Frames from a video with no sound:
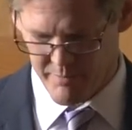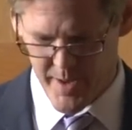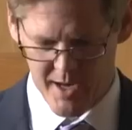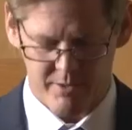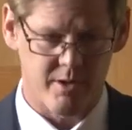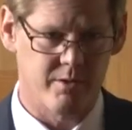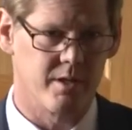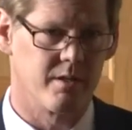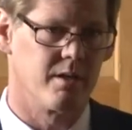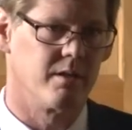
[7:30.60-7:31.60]
of background,
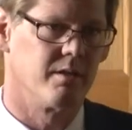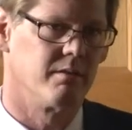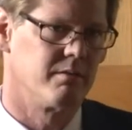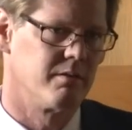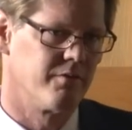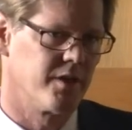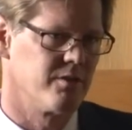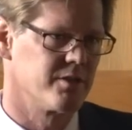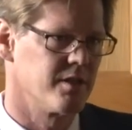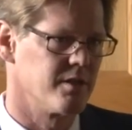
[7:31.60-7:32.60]
uh, the, the, the
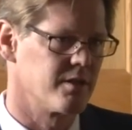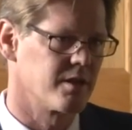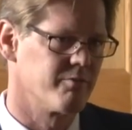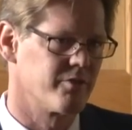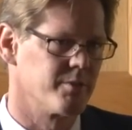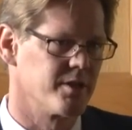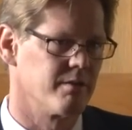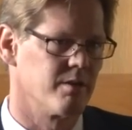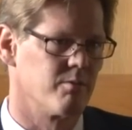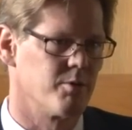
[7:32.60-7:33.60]
figures here come from
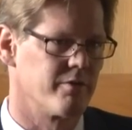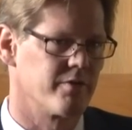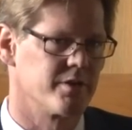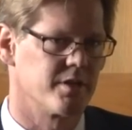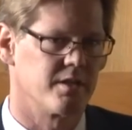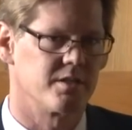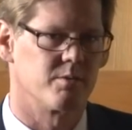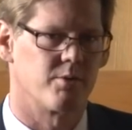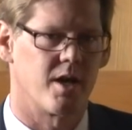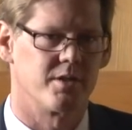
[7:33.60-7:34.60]
a, a, report for the
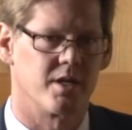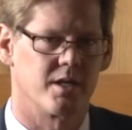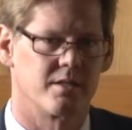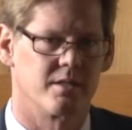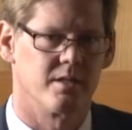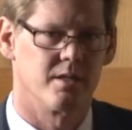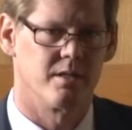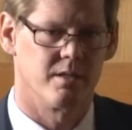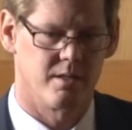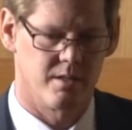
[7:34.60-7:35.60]
Sentencing Project
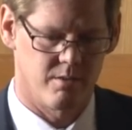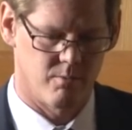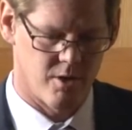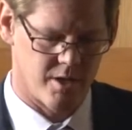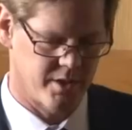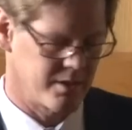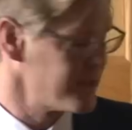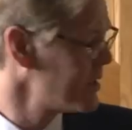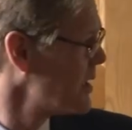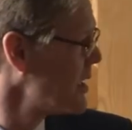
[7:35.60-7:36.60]
in, in
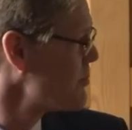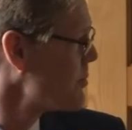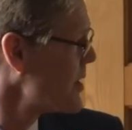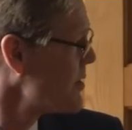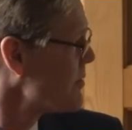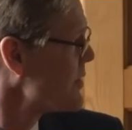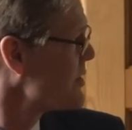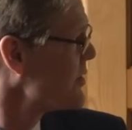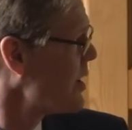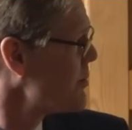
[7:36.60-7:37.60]
Washington that I prepared over
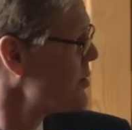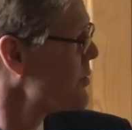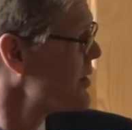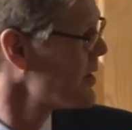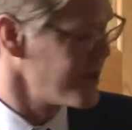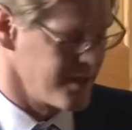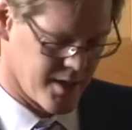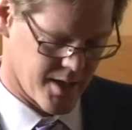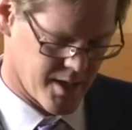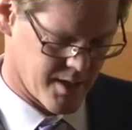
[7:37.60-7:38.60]
the summer with
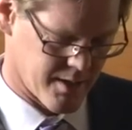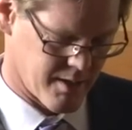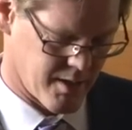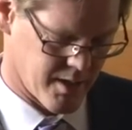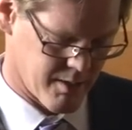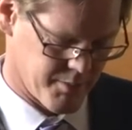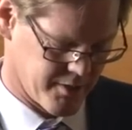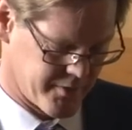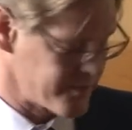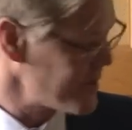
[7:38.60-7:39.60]
uh, a, a,
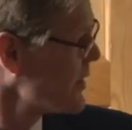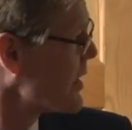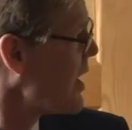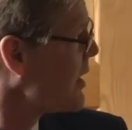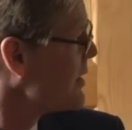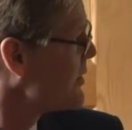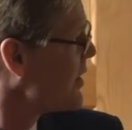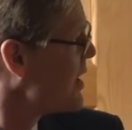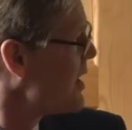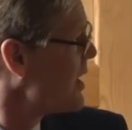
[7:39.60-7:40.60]
couple of terrific colleagues.
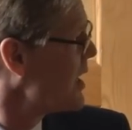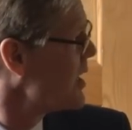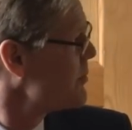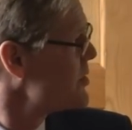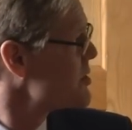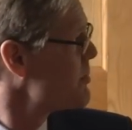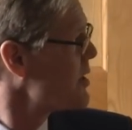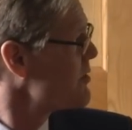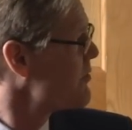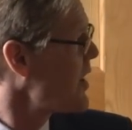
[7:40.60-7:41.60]
Um, there's
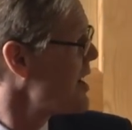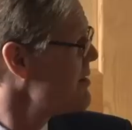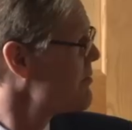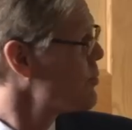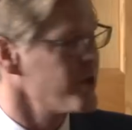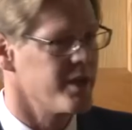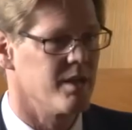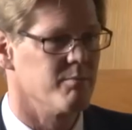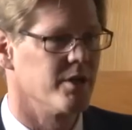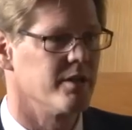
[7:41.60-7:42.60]
about
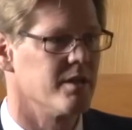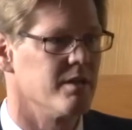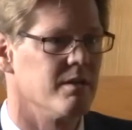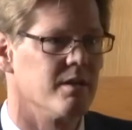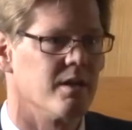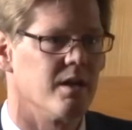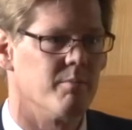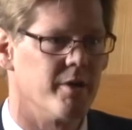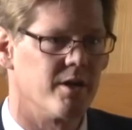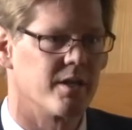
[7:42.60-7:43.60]
5.8 million
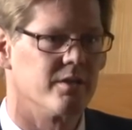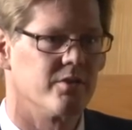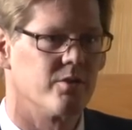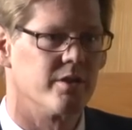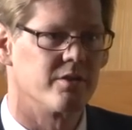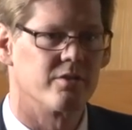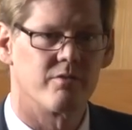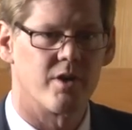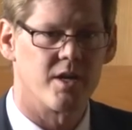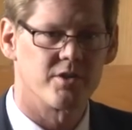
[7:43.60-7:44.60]
Americans who are
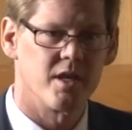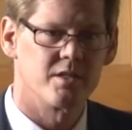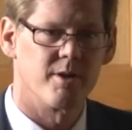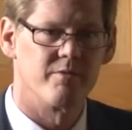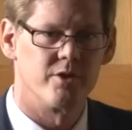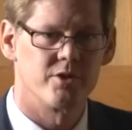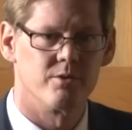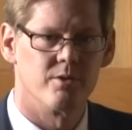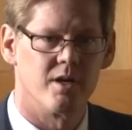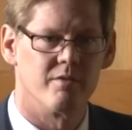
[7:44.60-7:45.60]
disenfranchised by
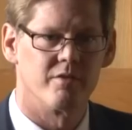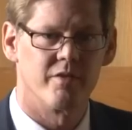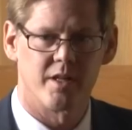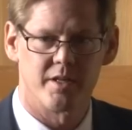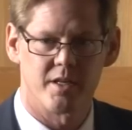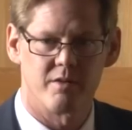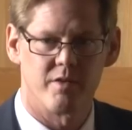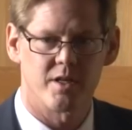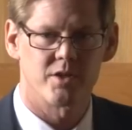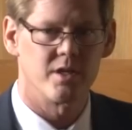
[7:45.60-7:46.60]
virtue of a felony
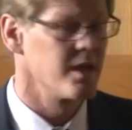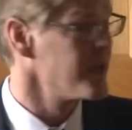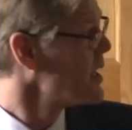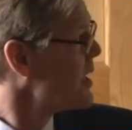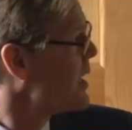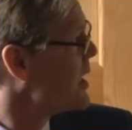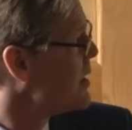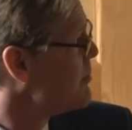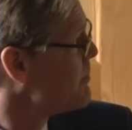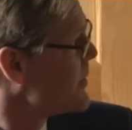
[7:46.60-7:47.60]
conviction,
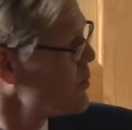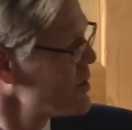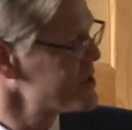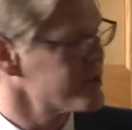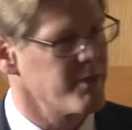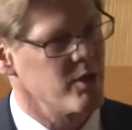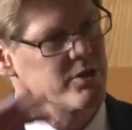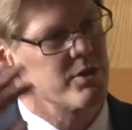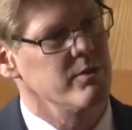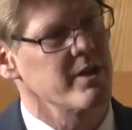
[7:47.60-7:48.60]
um, which is
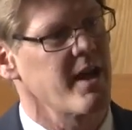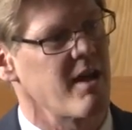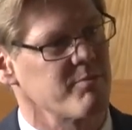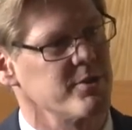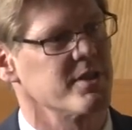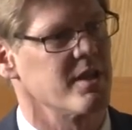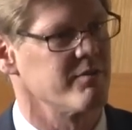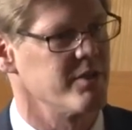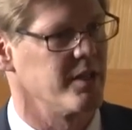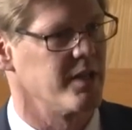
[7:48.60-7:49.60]
about 2.5%
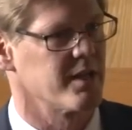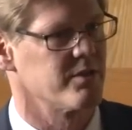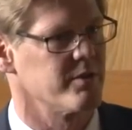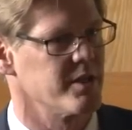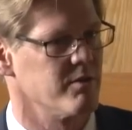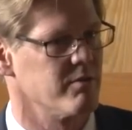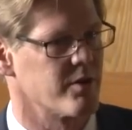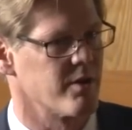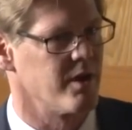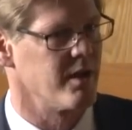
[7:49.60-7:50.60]
of the electorate
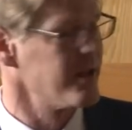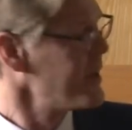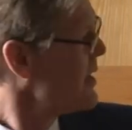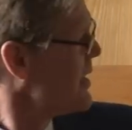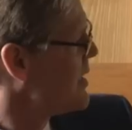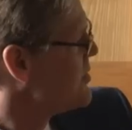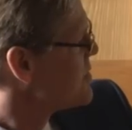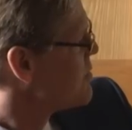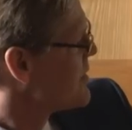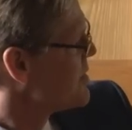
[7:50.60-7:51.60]
overall. And I
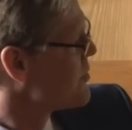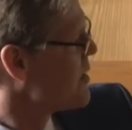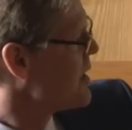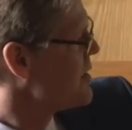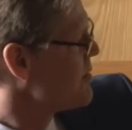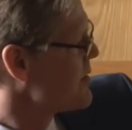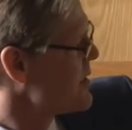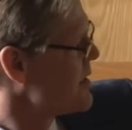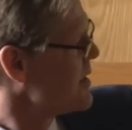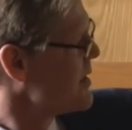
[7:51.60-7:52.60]
just want to draw
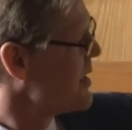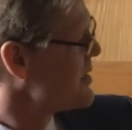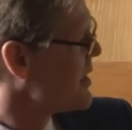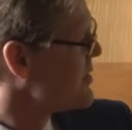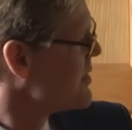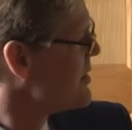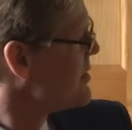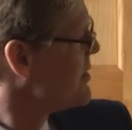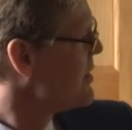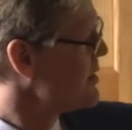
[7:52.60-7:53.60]
your attention
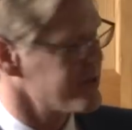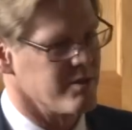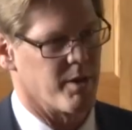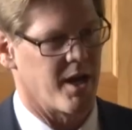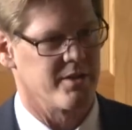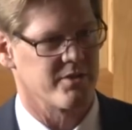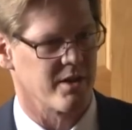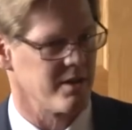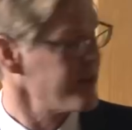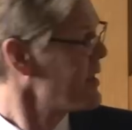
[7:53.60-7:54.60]
to the, to the pie
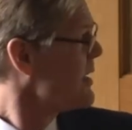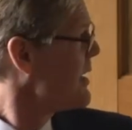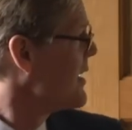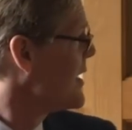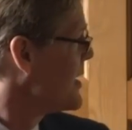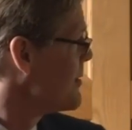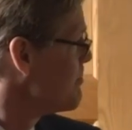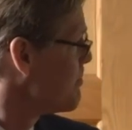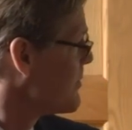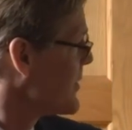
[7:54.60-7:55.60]
chart
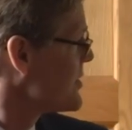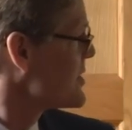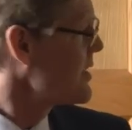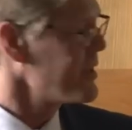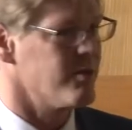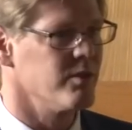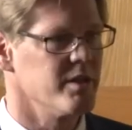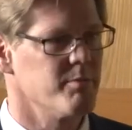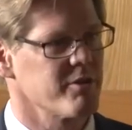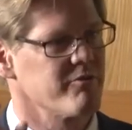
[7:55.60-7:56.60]
um, to say that
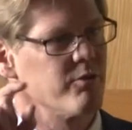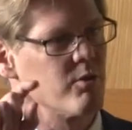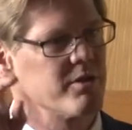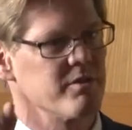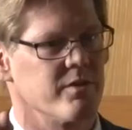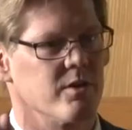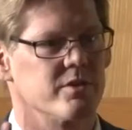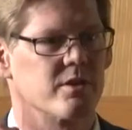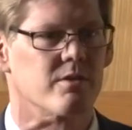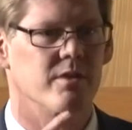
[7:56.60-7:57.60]
only about a fourth of
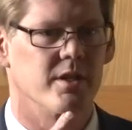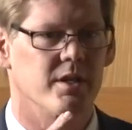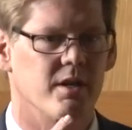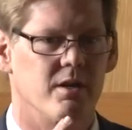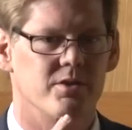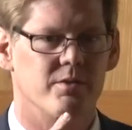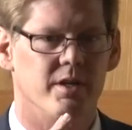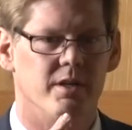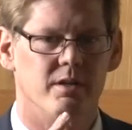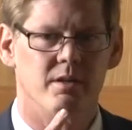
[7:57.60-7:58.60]
those are currently
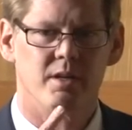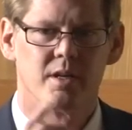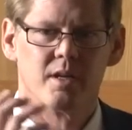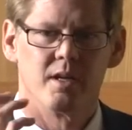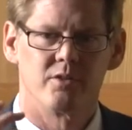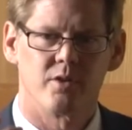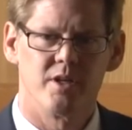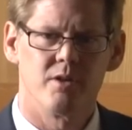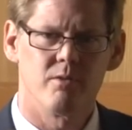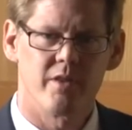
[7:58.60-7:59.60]
incarcerated. And so I
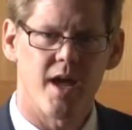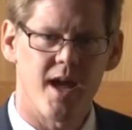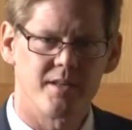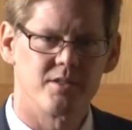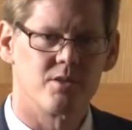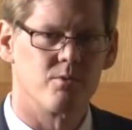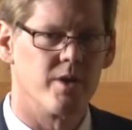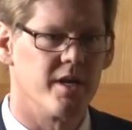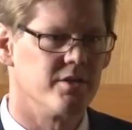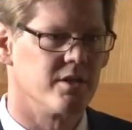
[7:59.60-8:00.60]
know that is the
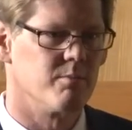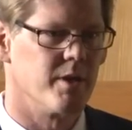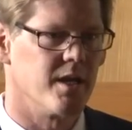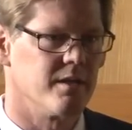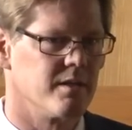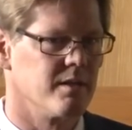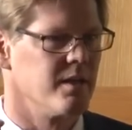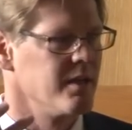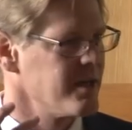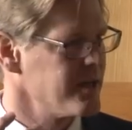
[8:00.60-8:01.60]
raging debate
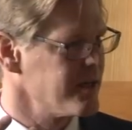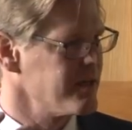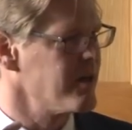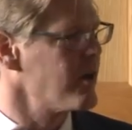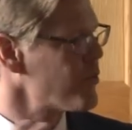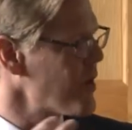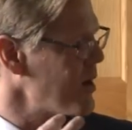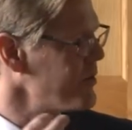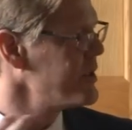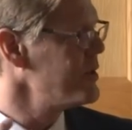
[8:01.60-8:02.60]
uh,
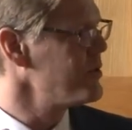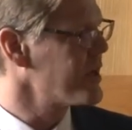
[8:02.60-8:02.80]
around the